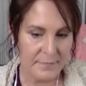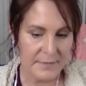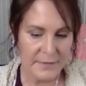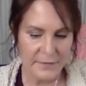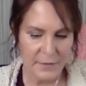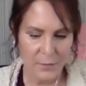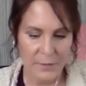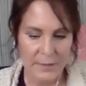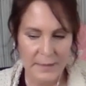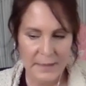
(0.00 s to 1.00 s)
So
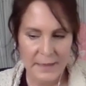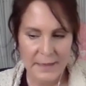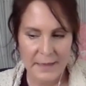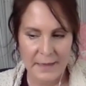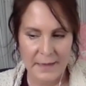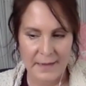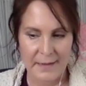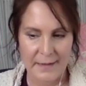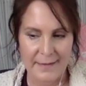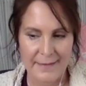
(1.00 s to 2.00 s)

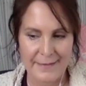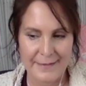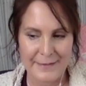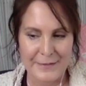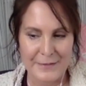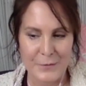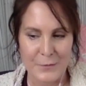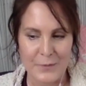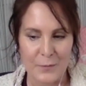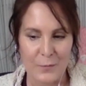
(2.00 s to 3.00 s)
you know,
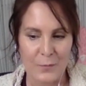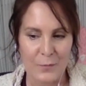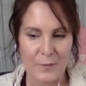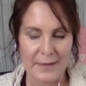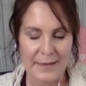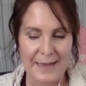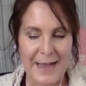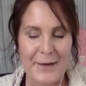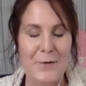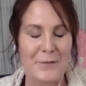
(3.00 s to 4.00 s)

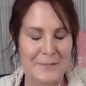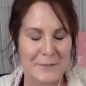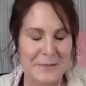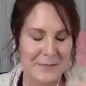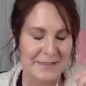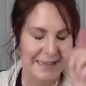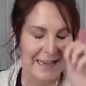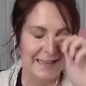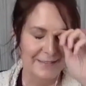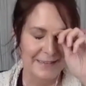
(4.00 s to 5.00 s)
I don't know, sometimes,
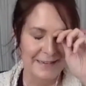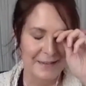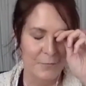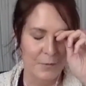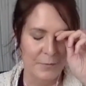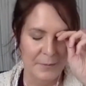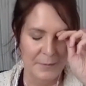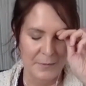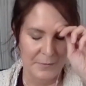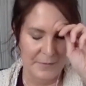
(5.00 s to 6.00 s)
yeah, like I've worked with
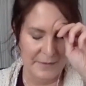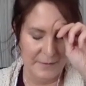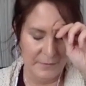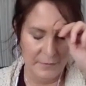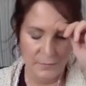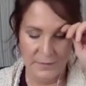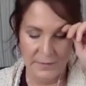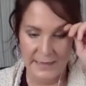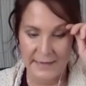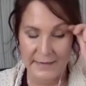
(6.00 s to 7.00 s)
people over the years who are
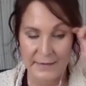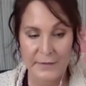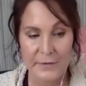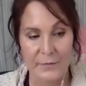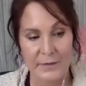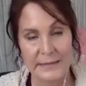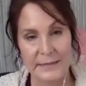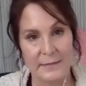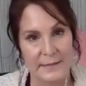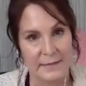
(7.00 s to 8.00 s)
like, you know,
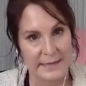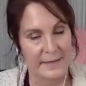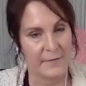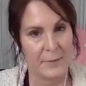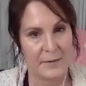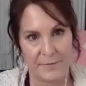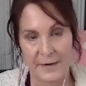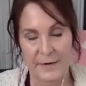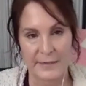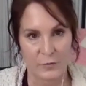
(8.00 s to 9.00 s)
clearly like they've been
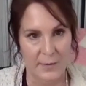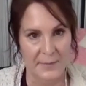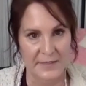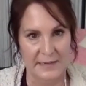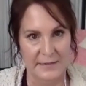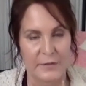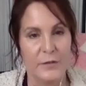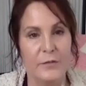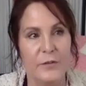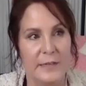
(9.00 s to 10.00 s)
very traumatized, and
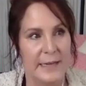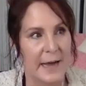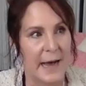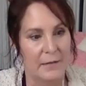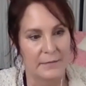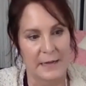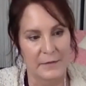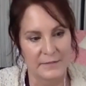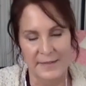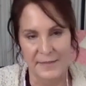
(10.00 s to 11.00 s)
usually I'll
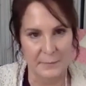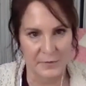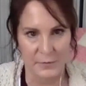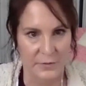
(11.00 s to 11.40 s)
send them to a